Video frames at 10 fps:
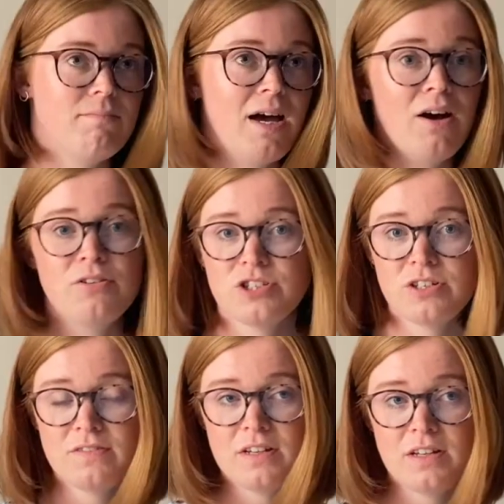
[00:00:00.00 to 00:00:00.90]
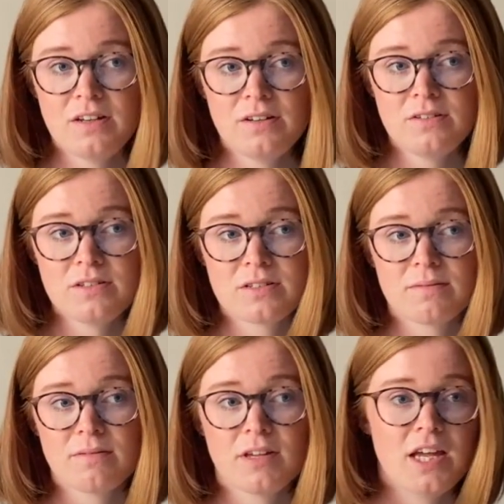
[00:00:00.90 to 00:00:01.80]
How-to videos,
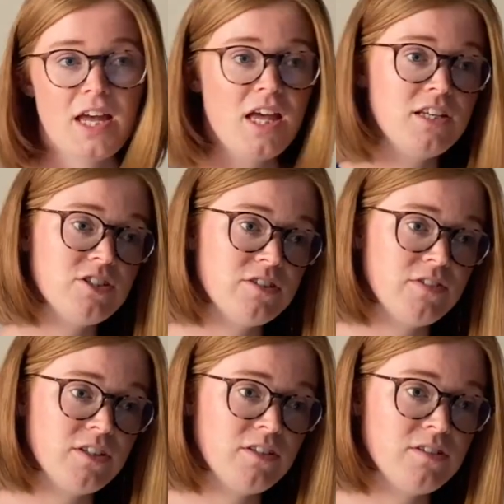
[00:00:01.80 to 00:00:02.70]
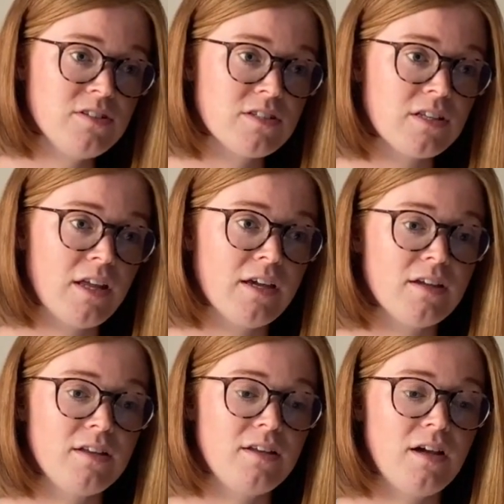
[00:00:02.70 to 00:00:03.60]
interviews, like
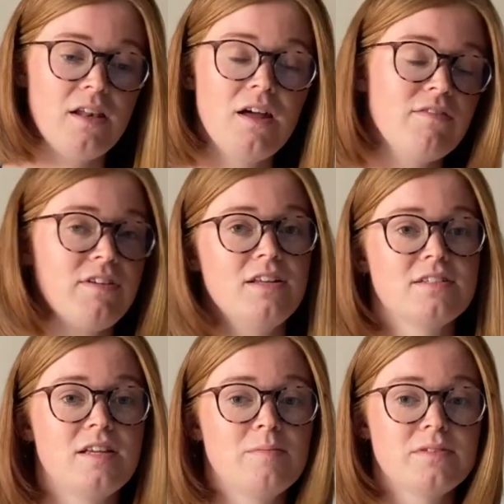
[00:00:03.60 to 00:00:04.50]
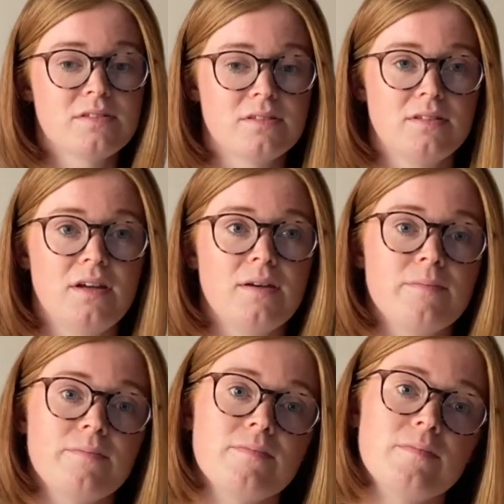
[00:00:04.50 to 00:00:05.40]
I love Knit Slips
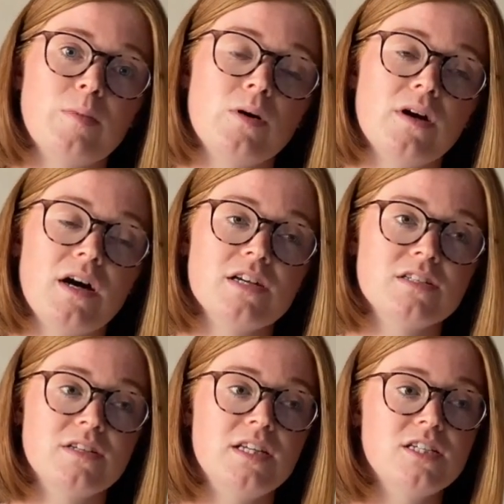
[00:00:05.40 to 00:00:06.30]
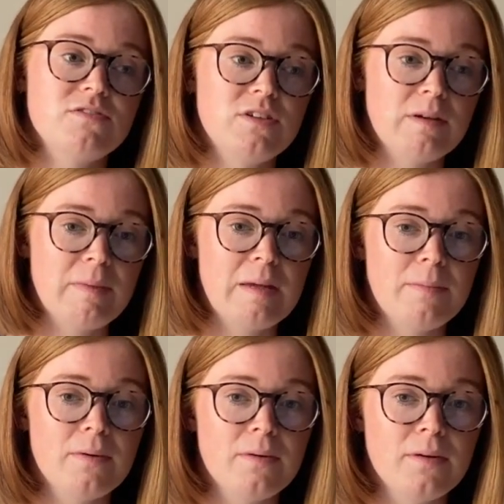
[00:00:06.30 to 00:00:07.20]
podcast, interviewing
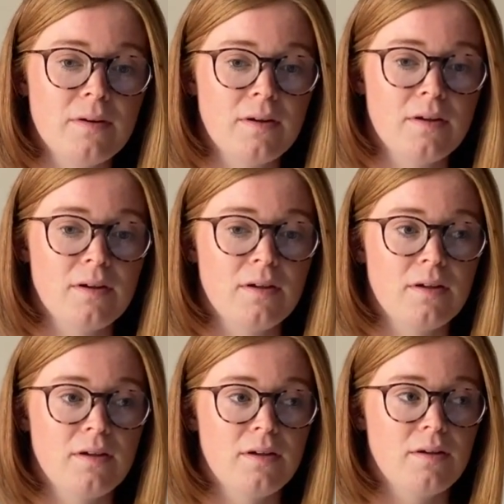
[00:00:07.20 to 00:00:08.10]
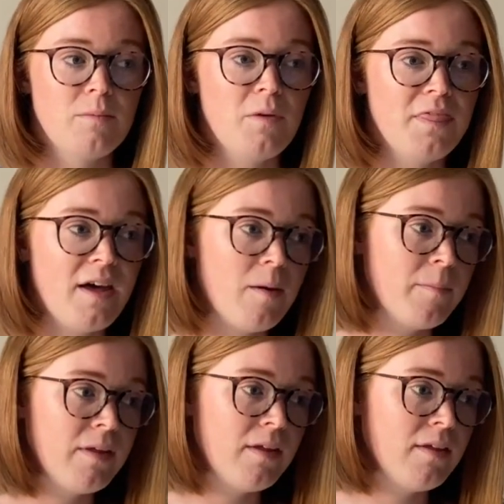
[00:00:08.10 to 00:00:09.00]
people. Would that
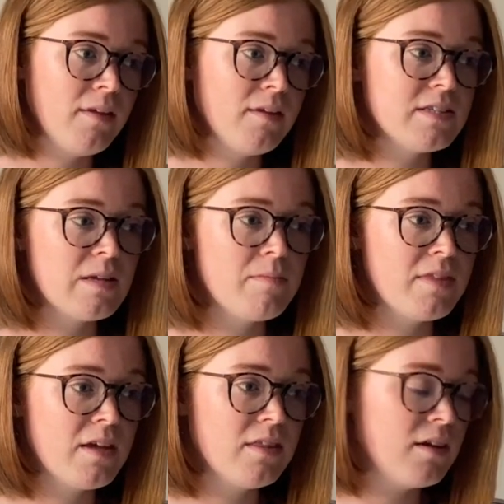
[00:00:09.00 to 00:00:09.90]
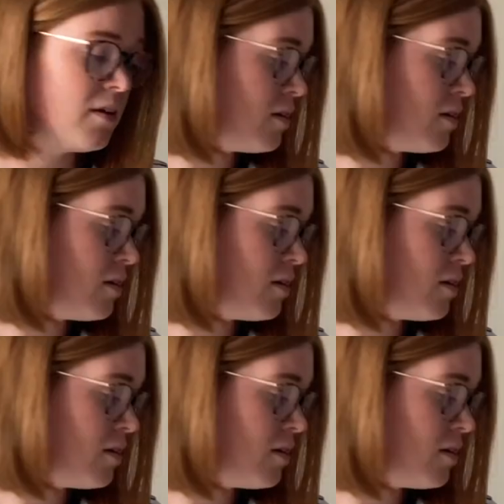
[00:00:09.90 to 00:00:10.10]
be something that you'd